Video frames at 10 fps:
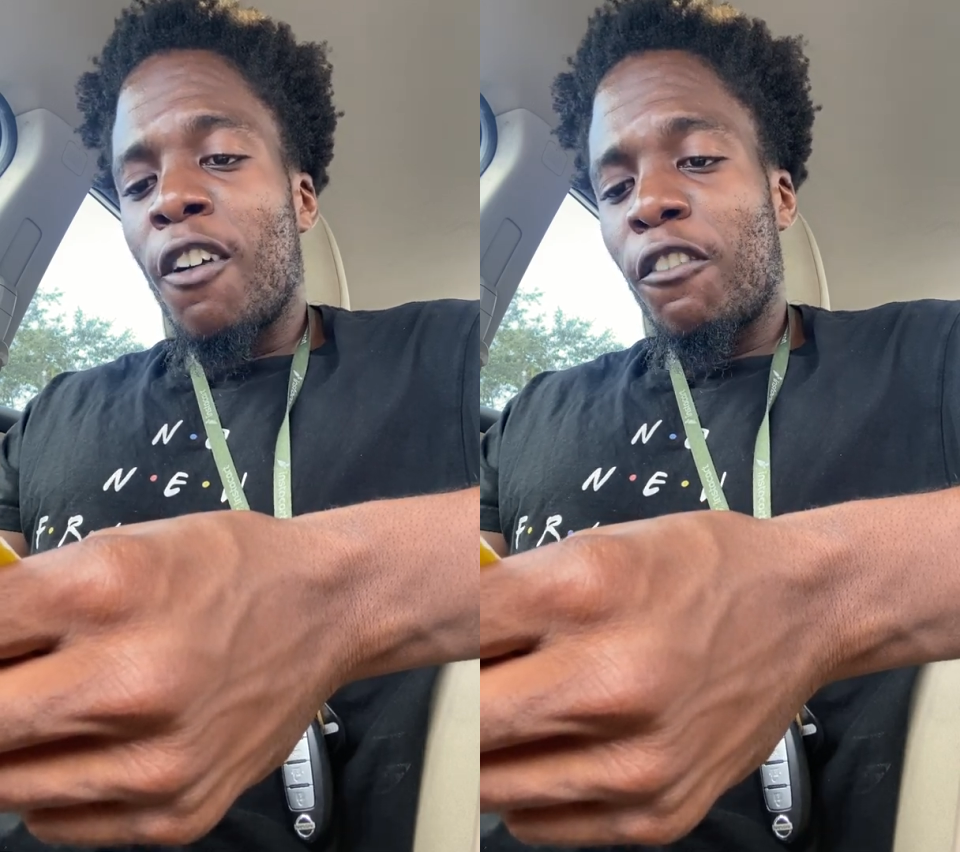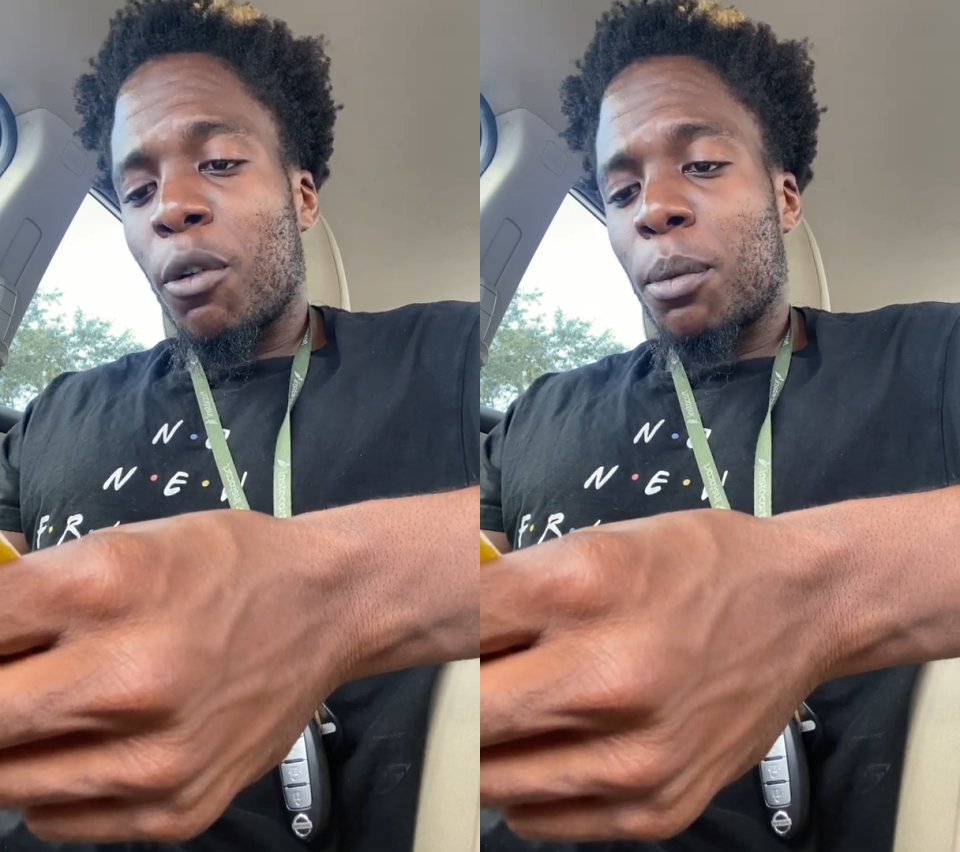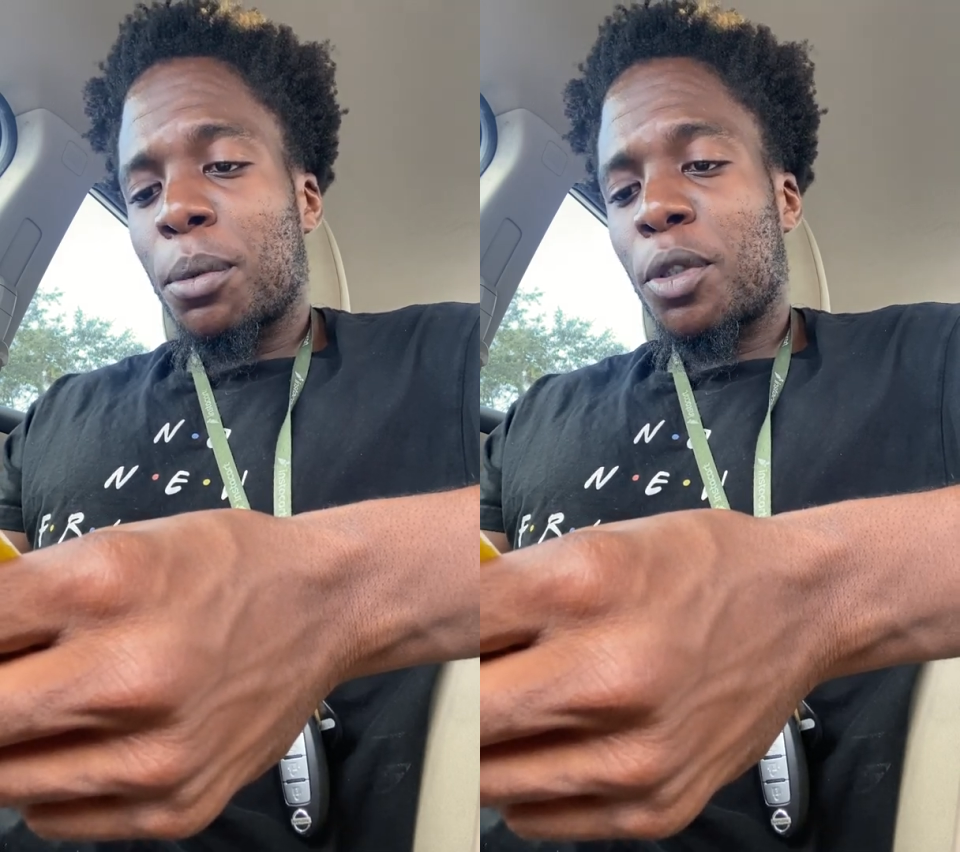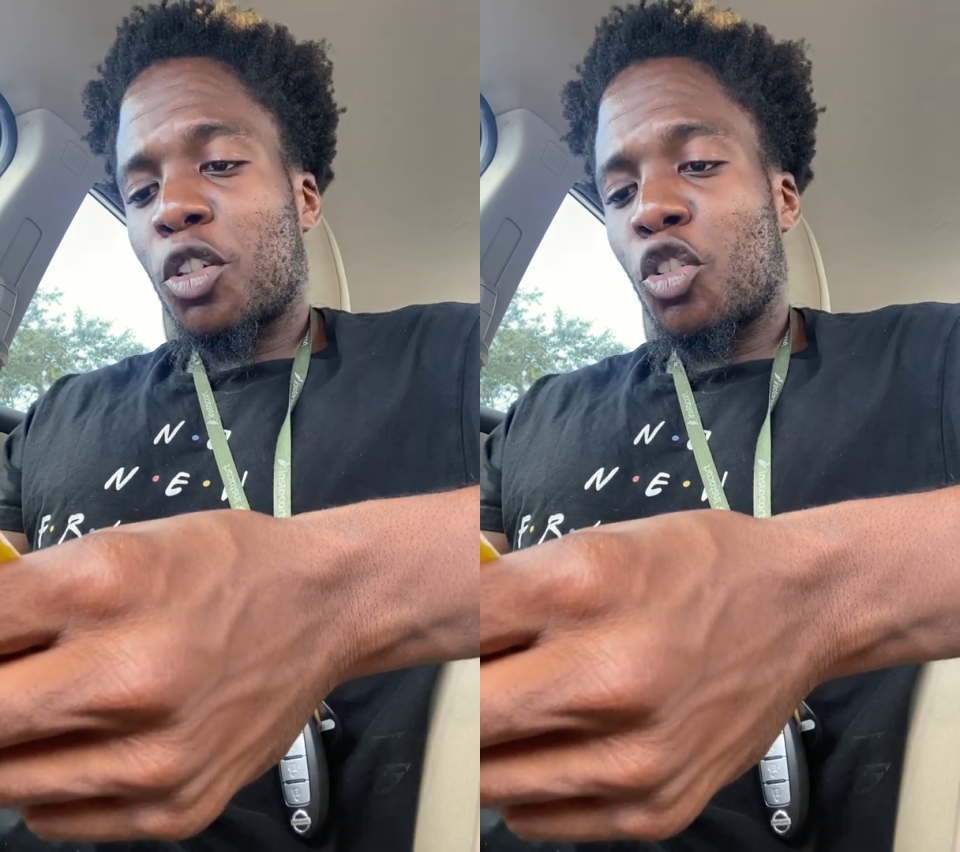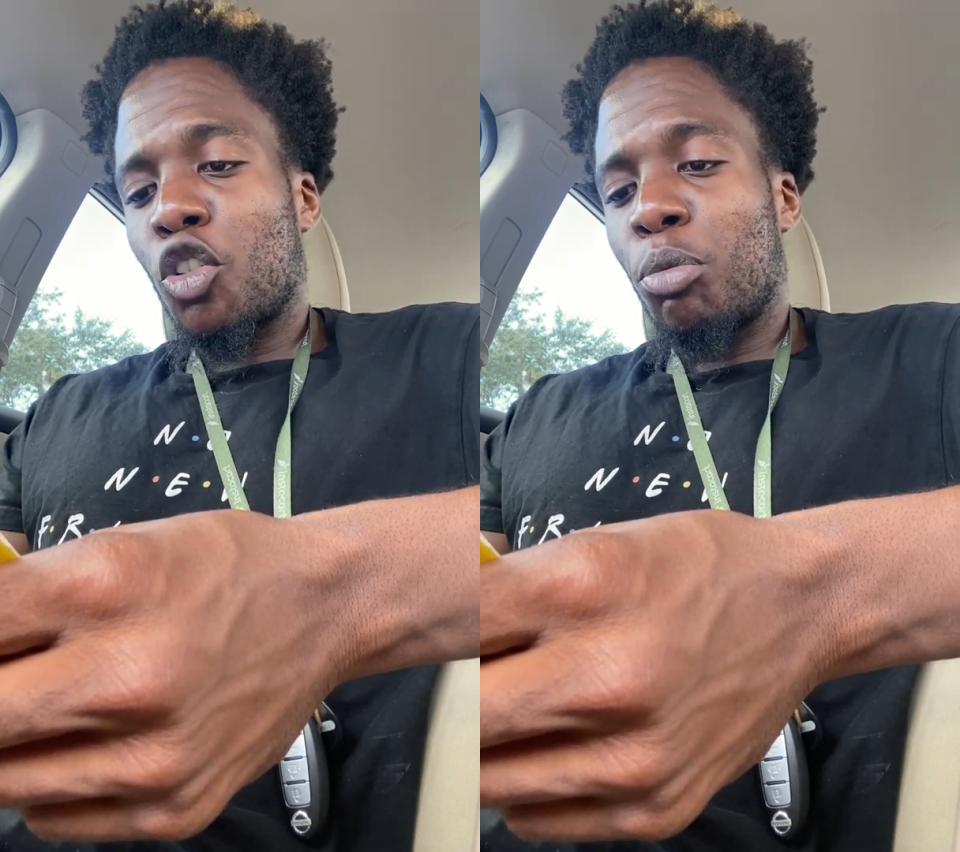from
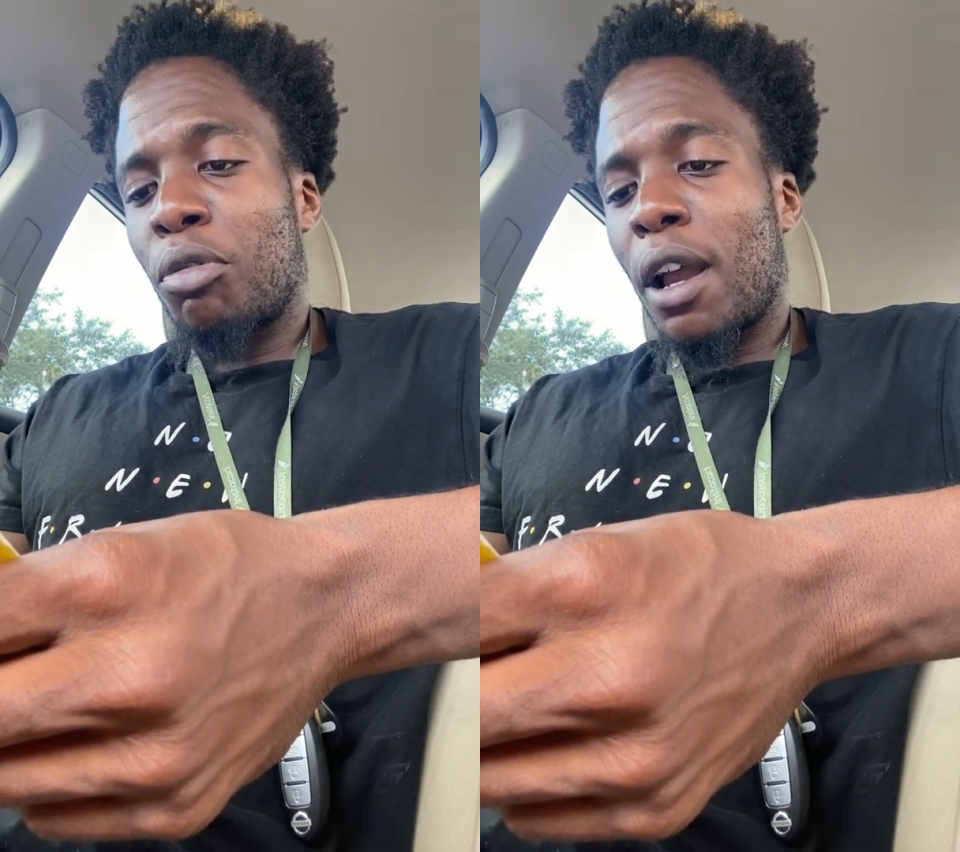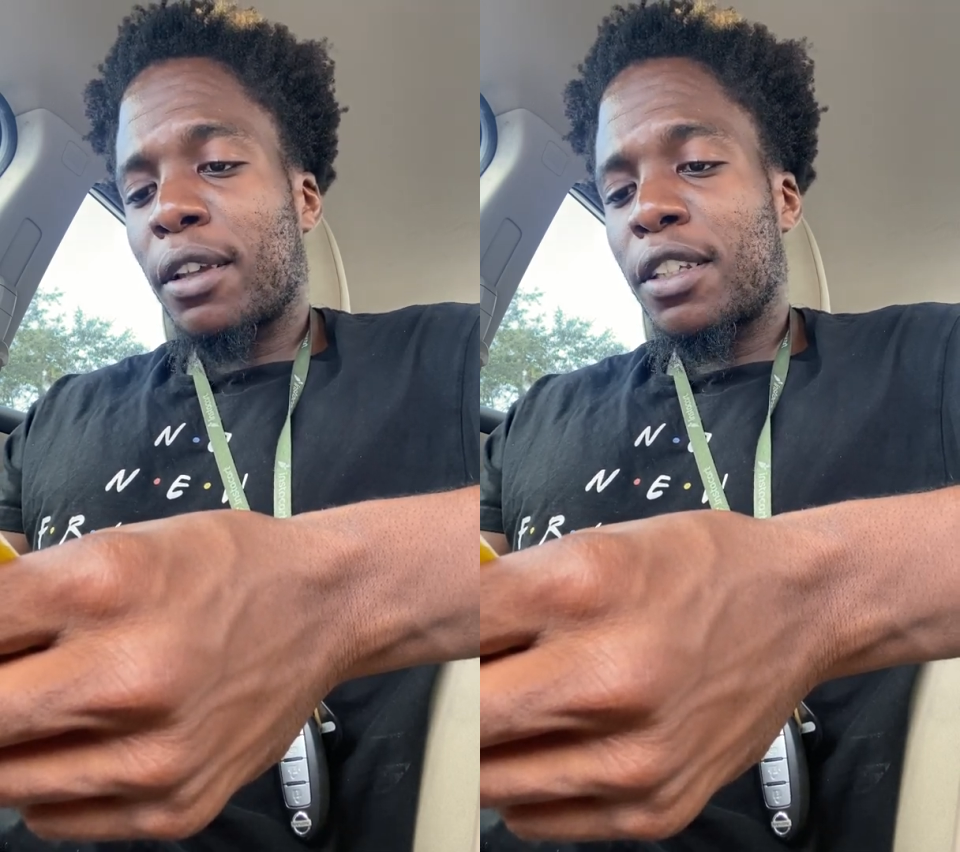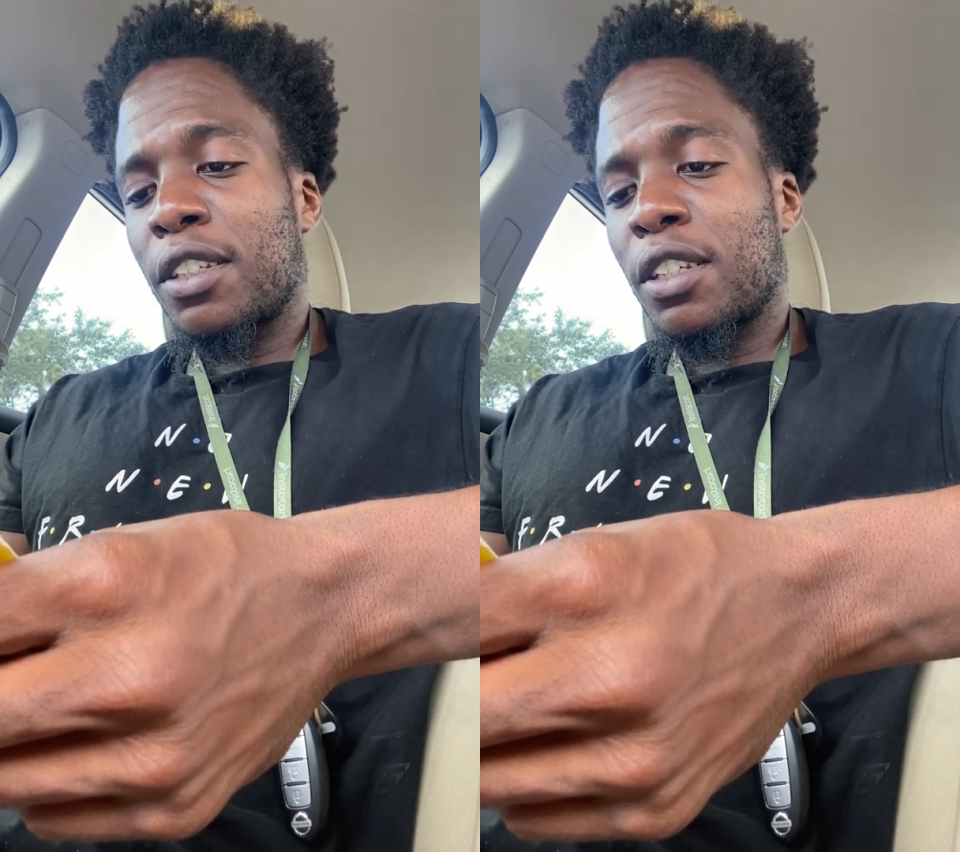obscure practice